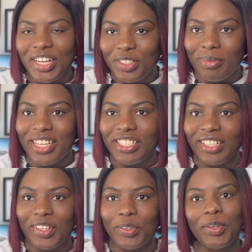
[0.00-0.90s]
to my
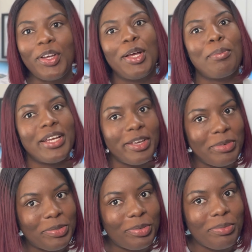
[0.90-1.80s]
channel. My name
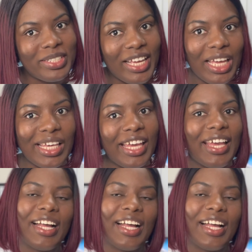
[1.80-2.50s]
is Promise AK,